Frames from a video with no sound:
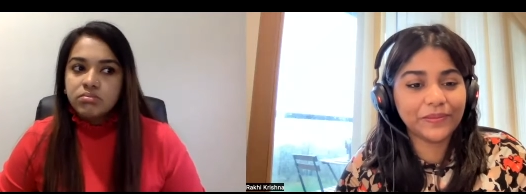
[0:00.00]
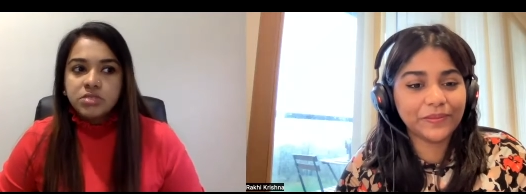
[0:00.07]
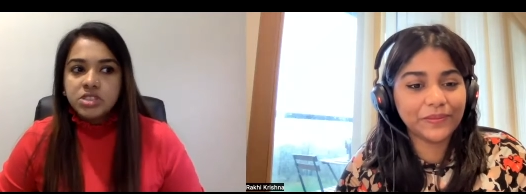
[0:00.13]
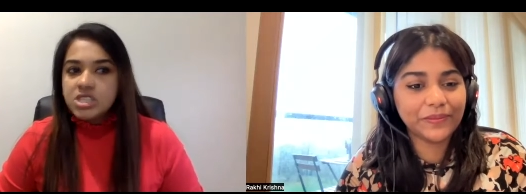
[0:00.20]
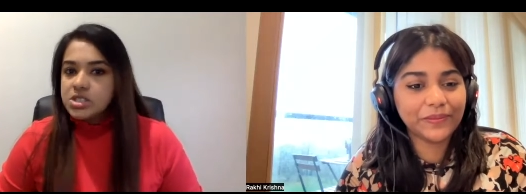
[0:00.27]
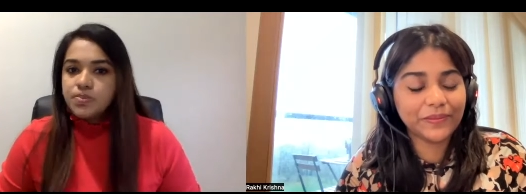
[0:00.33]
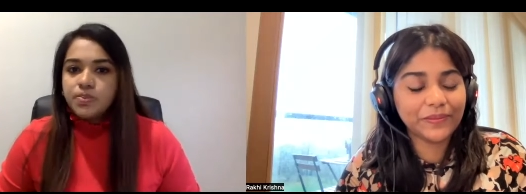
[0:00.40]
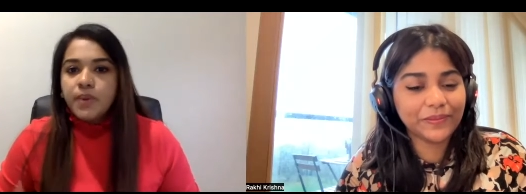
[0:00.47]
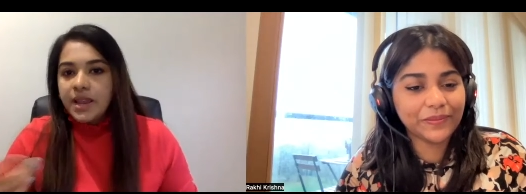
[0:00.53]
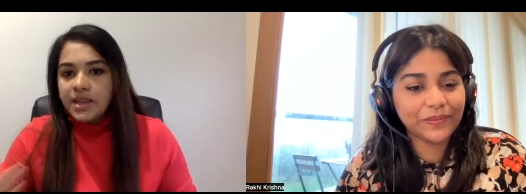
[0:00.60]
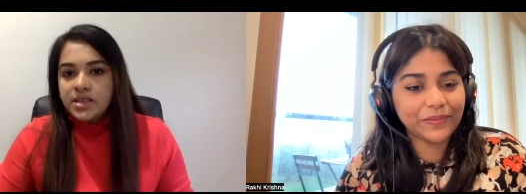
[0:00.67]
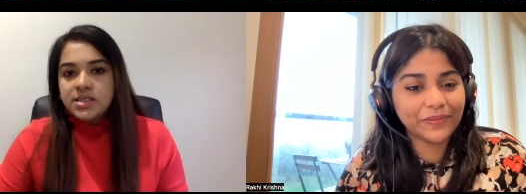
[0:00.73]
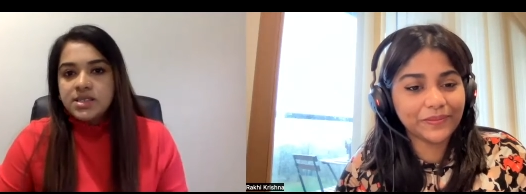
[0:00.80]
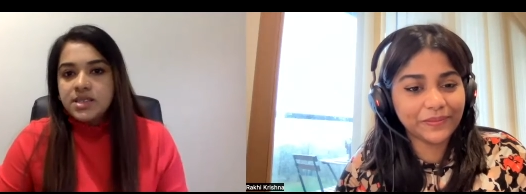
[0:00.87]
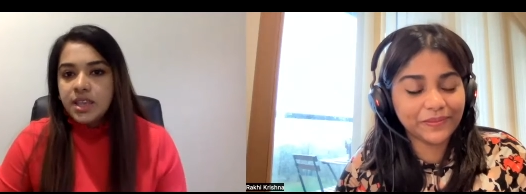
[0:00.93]
Speaker 1: just
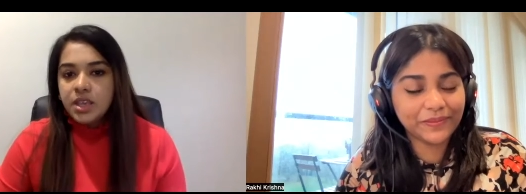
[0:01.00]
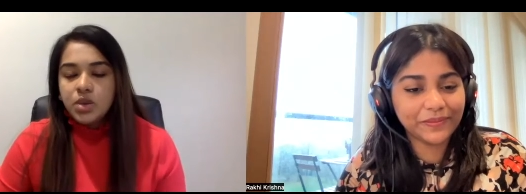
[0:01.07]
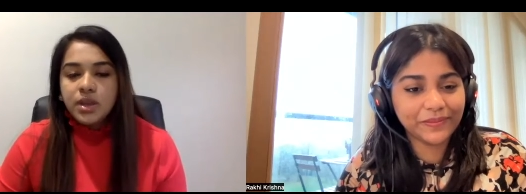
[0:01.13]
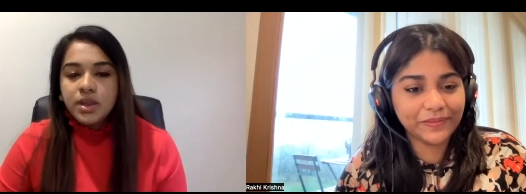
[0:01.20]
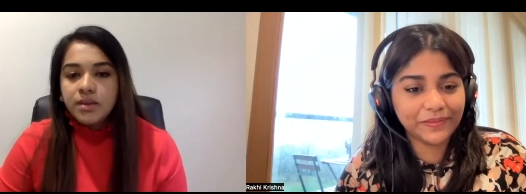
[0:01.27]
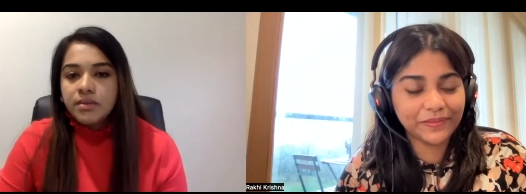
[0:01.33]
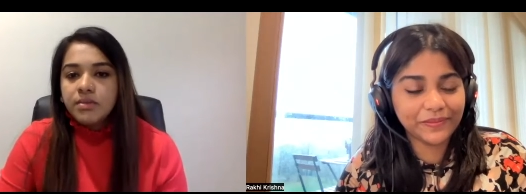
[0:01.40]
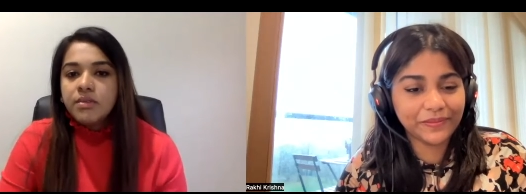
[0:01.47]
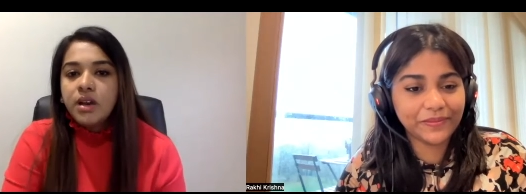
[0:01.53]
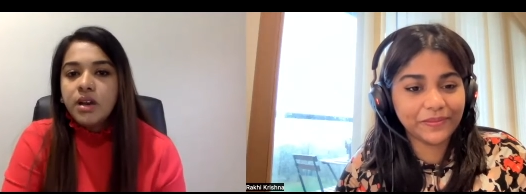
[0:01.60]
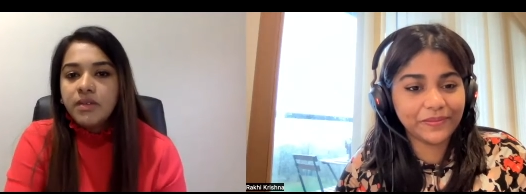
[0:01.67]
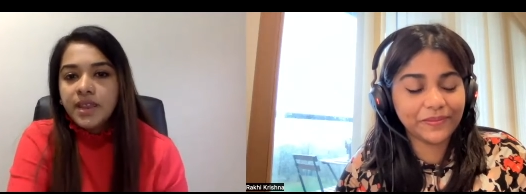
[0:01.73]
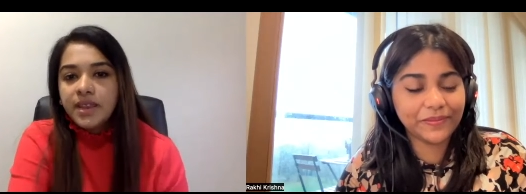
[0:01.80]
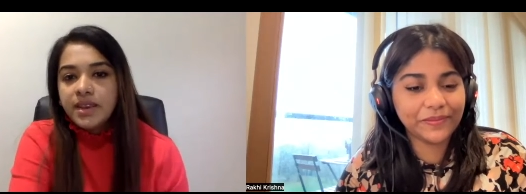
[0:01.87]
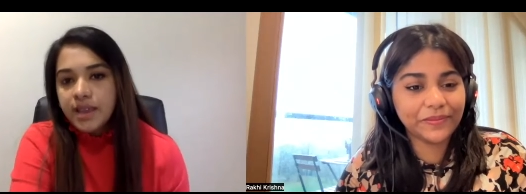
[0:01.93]
practice like you can
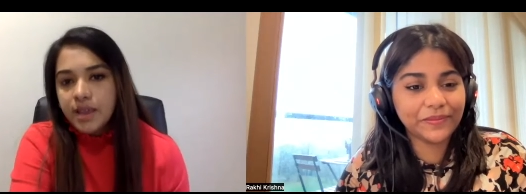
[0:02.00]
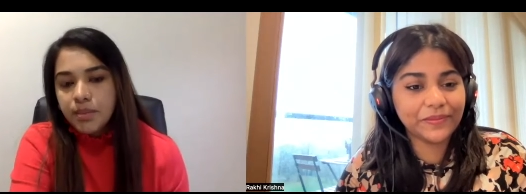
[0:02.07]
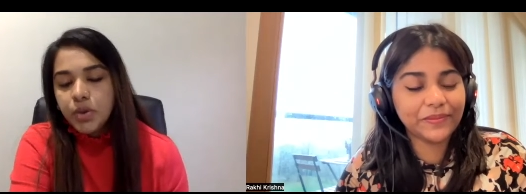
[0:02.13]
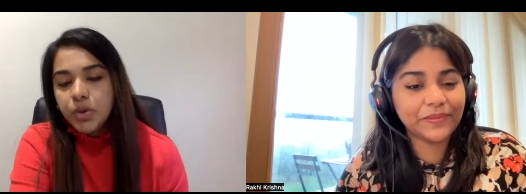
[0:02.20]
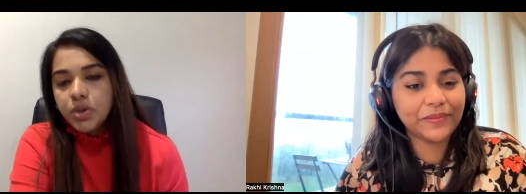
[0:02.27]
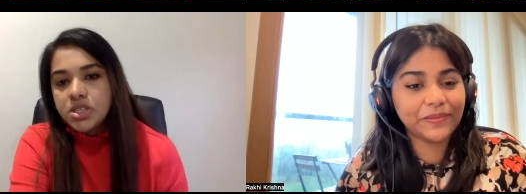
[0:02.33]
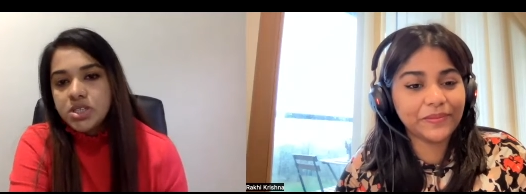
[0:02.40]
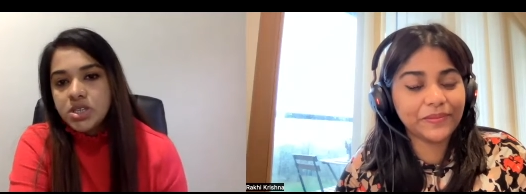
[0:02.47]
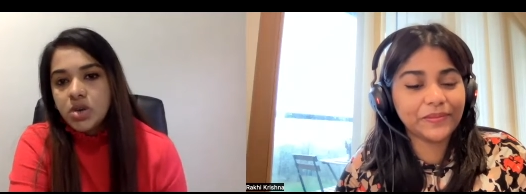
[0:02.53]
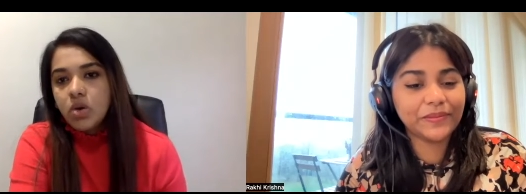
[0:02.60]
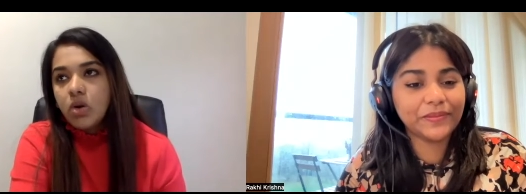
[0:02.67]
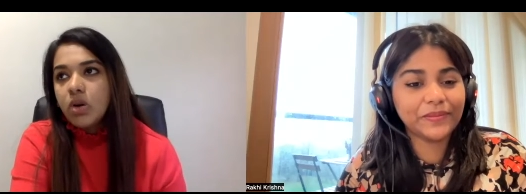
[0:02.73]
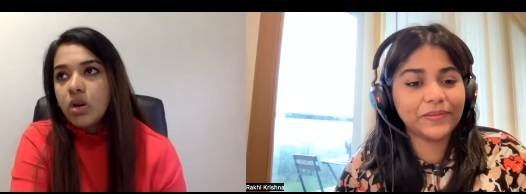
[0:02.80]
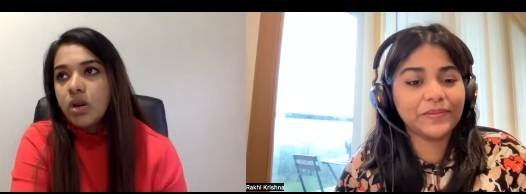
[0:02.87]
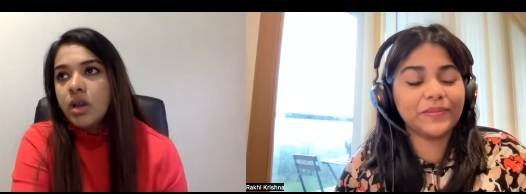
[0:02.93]
away in a community
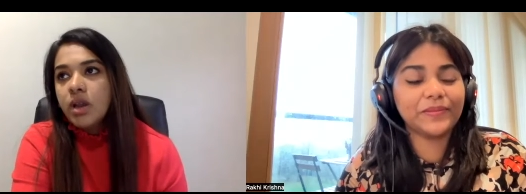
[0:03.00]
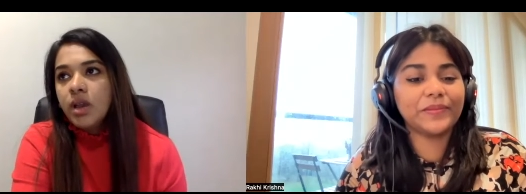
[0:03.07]
or